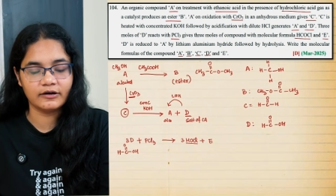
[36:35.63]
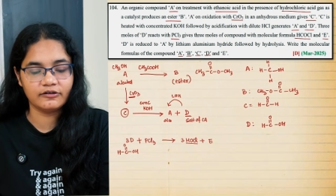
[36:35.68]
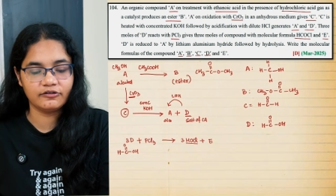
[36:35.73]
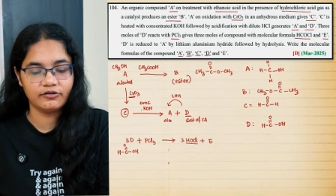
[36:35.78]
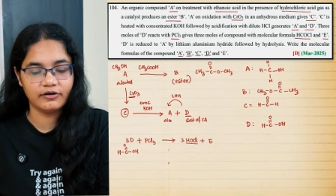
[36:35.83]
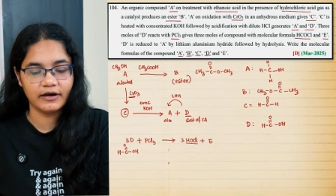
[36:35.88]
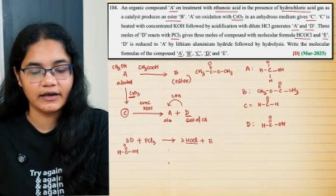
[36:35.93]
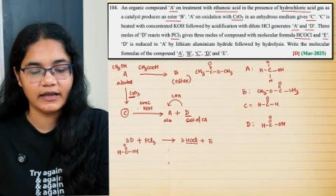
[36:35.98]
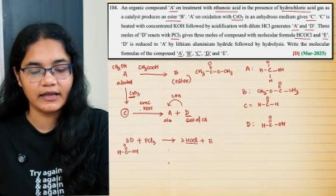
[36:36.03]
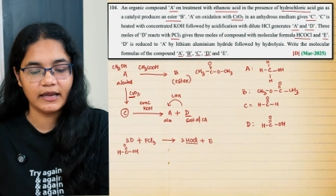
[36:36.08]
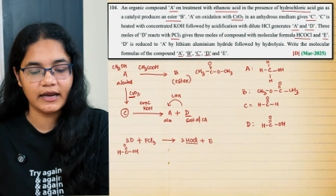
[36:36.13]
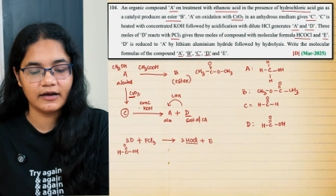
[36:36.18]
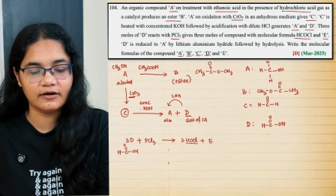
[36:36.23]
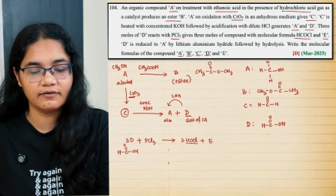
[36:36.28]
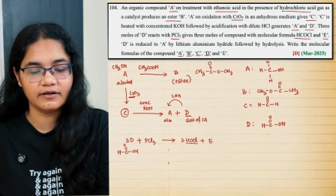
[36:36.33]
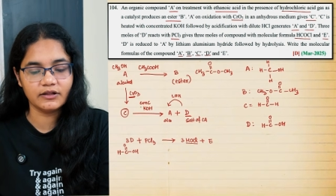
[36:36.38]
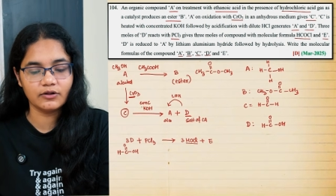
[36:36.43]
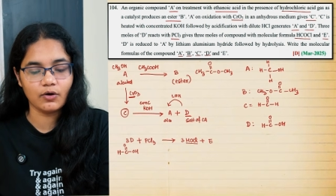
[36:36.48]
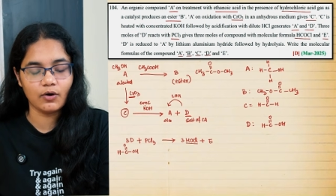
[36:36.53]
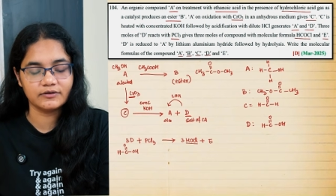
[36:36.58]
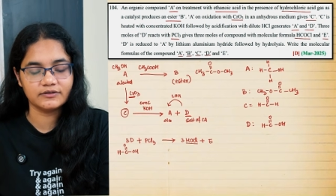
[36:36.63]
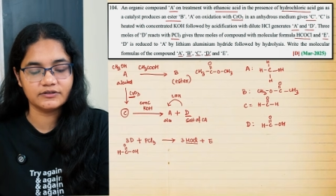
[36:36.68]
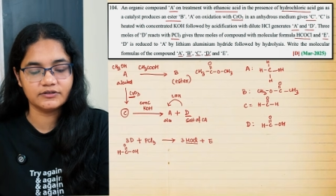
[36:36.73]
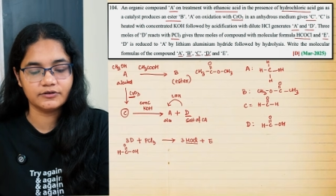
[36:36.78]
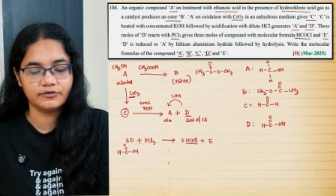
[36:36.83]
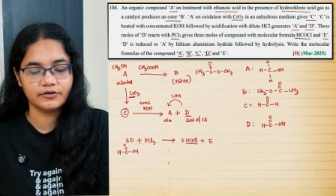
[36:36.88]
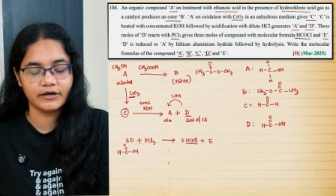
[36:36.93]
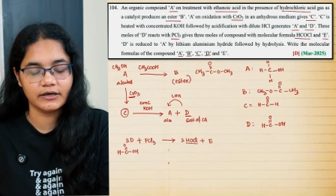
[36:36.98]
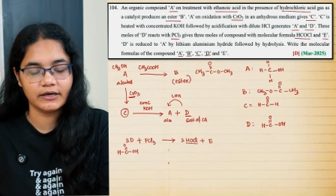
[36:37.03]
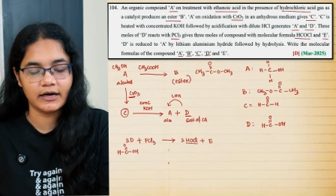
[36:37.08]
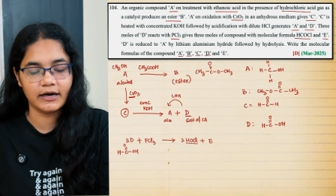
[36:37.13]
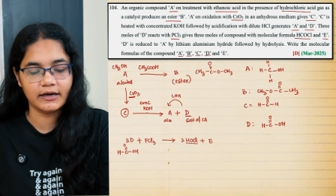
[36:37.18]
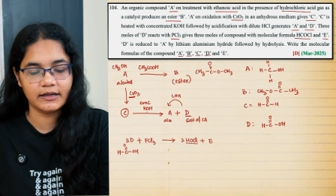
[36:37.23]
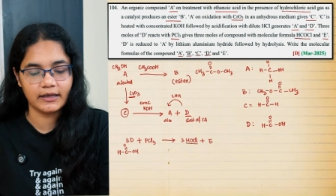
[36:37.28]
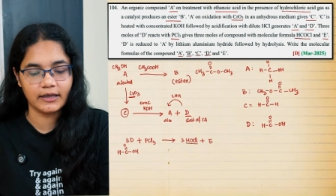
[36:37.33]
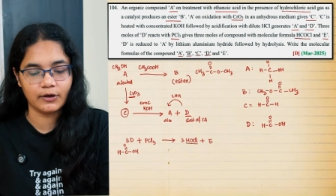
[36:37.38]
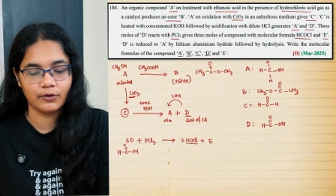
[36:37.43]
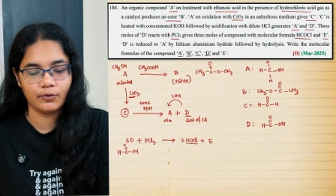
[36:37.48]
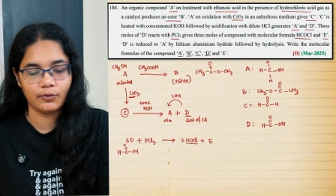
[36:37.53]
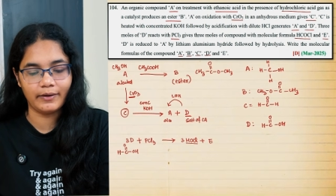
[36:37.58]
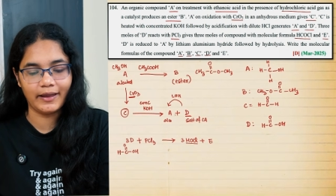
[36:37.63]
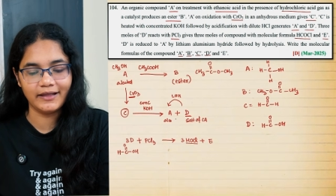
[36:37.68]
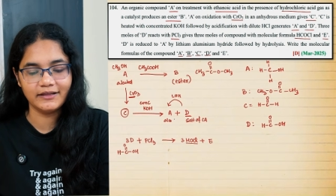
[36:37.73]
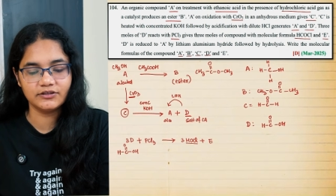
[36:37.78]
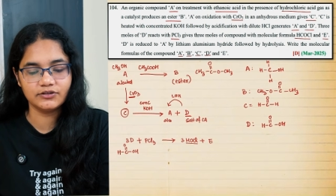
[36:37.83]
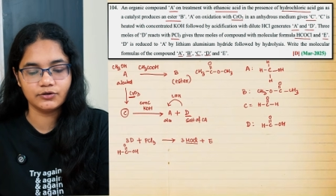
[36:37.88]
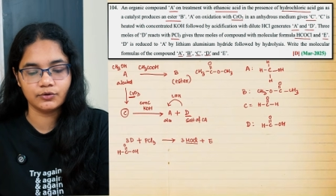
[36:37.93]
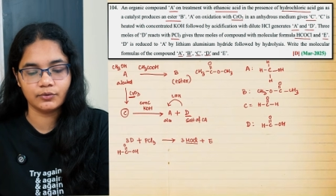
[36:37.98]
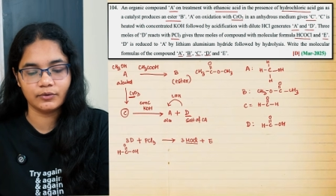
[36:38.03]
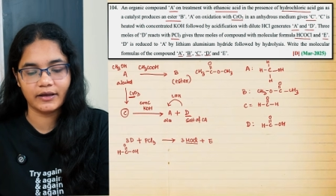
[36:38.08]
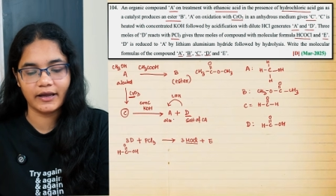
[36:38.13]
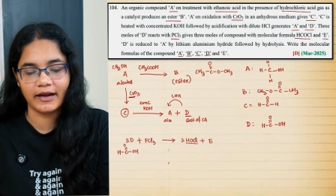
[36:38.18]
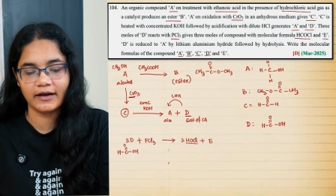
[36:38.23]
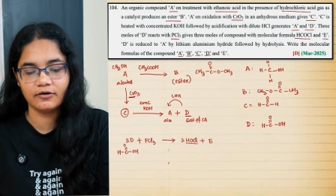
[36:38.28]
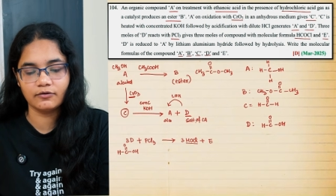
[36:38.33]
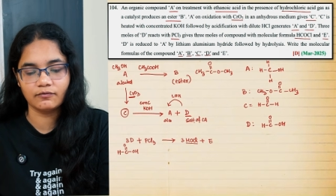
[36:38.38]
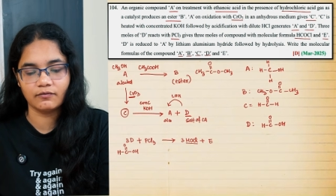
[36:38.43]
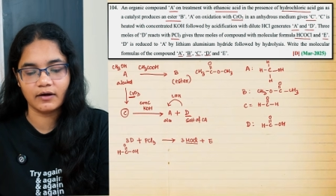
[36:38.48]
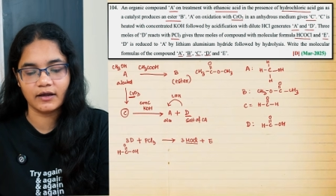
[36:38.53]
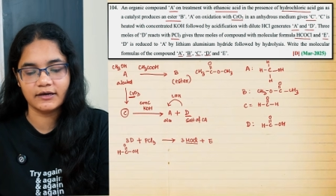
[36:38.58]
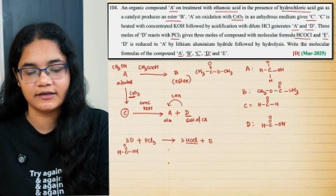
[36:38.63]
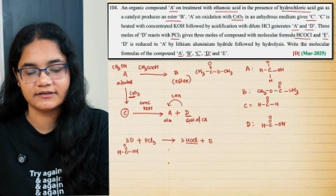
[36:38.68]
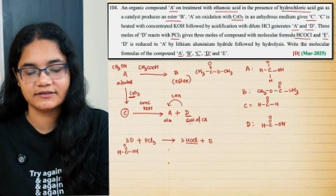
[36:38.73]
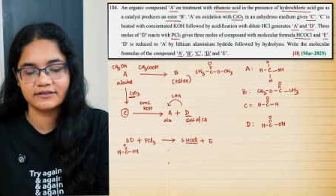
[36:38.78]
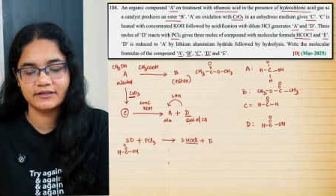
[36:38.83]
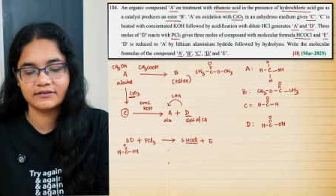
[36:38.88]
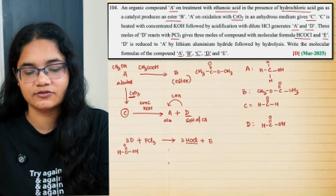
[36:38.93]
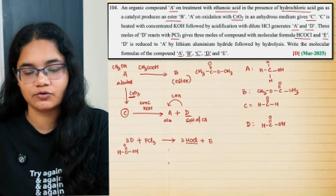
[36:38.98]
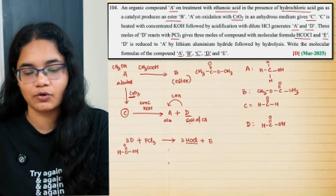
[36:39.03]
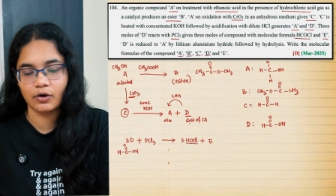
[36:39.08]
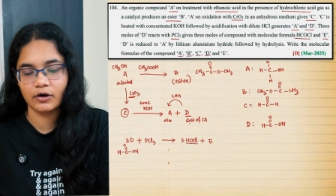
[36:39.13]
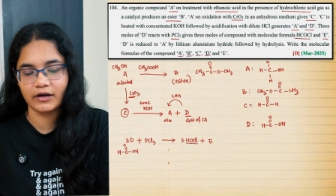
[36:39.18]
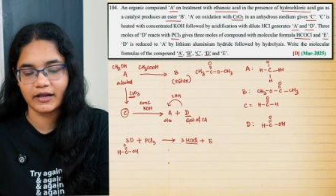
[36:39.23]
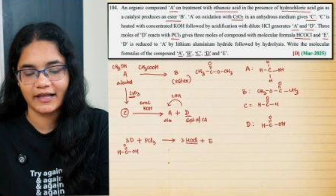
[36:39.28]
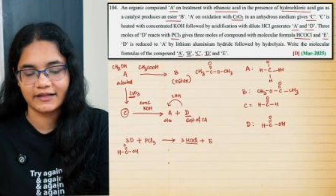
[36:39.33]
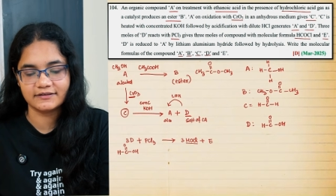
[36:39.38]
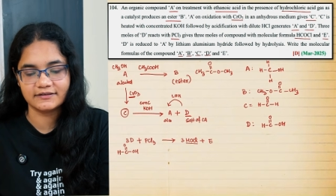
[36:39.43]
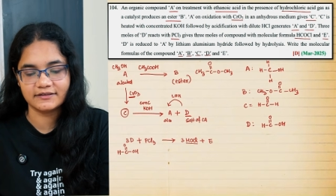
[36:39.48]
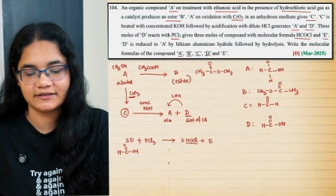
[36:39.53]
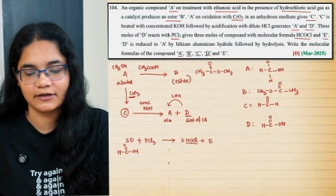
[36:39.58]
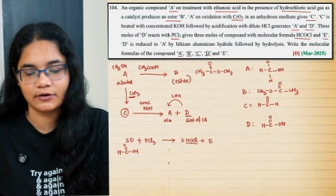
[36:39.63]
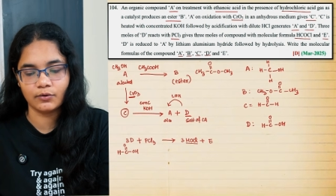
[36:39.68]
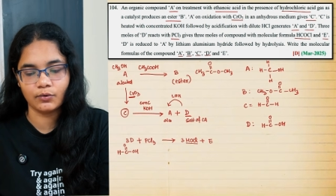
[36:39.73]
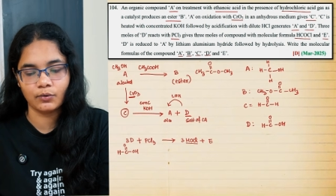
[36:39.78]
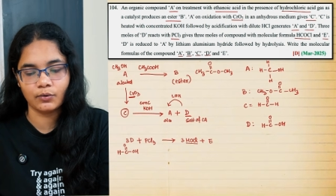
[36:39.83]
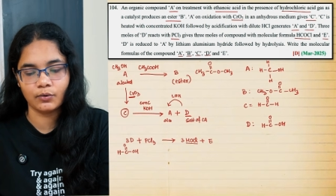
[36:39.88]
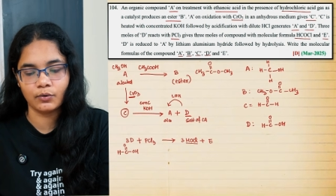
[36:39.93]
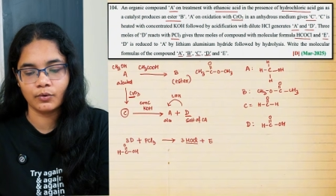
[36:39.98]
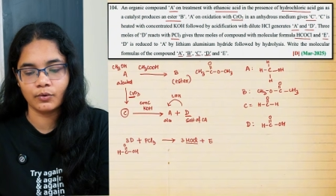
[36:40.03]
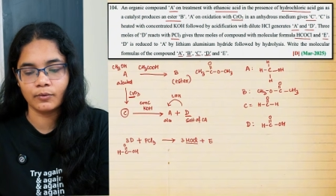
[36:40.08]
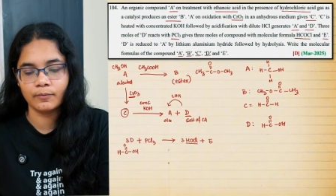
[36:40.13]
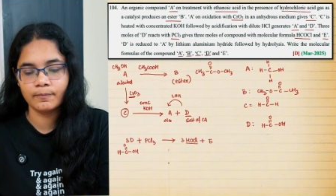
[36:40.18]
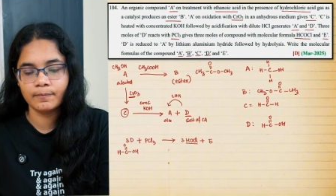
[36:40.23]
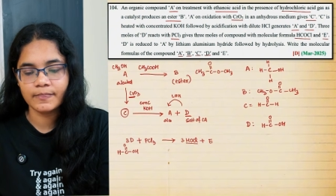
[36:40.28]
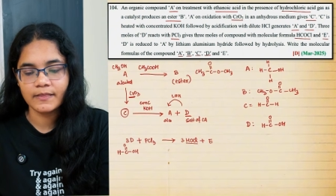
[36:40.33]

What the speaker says: treating it with concentrated KOH, you get one is the salt HCOO